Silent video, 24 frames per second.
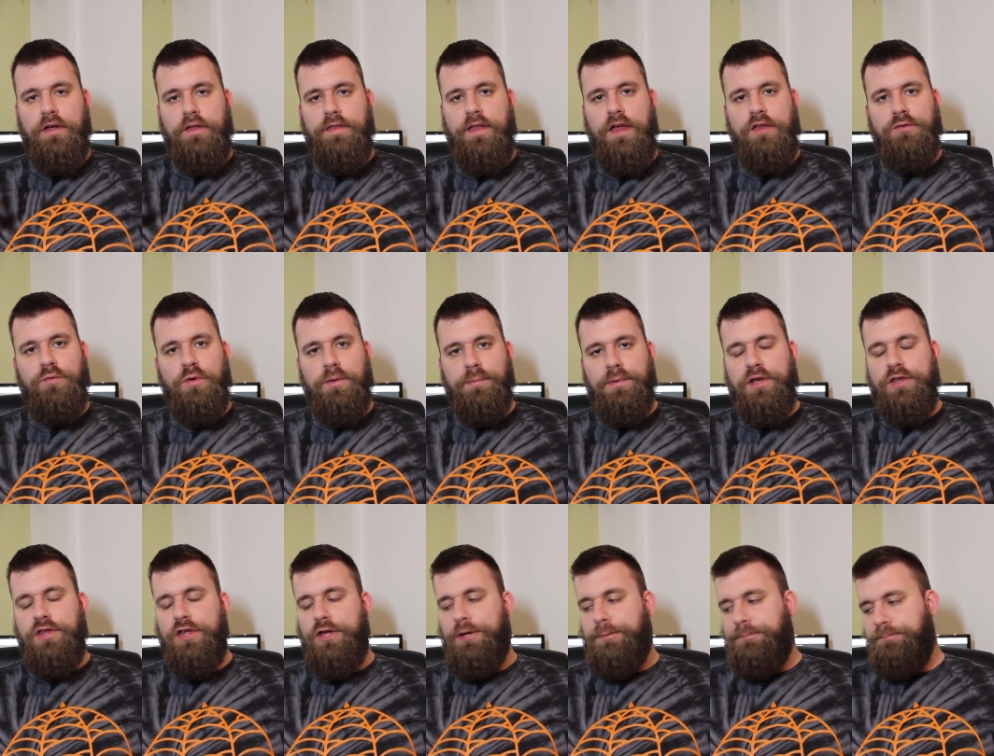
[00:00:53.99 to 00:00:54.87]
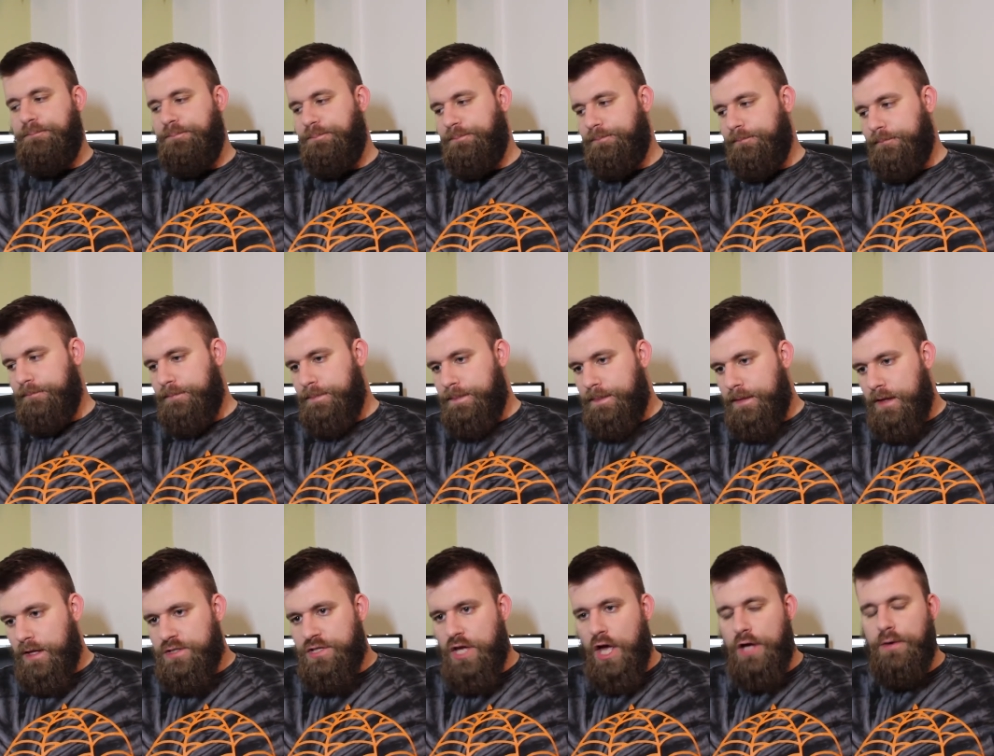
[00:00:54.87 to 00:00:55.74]
and that's what I'm going to do.
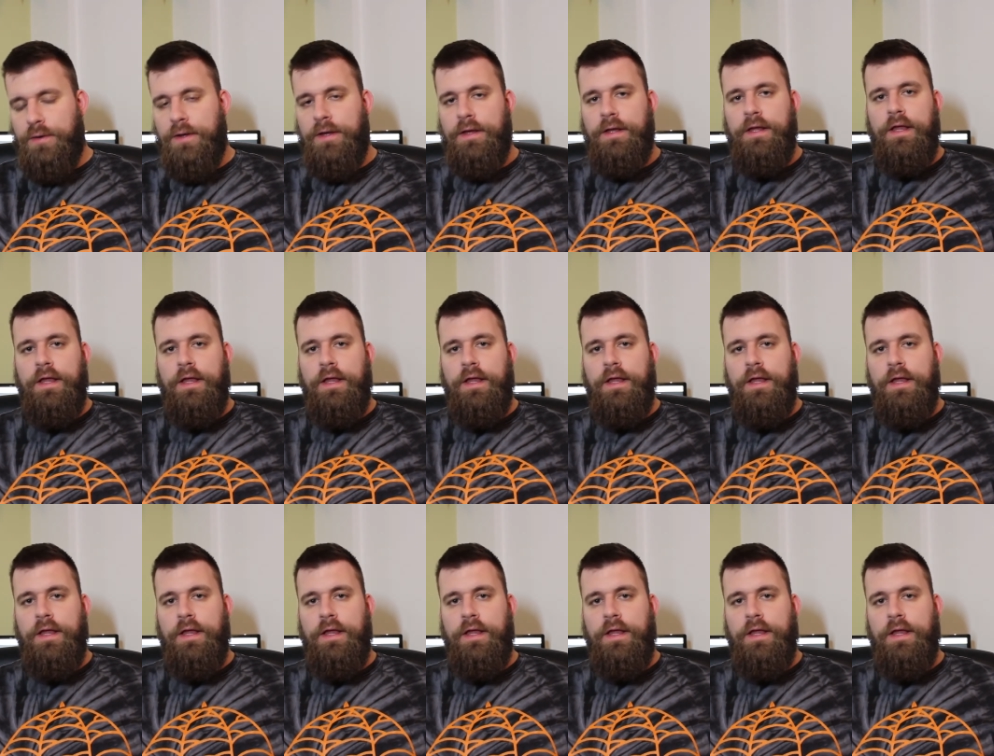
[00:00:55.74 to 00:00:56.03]
So,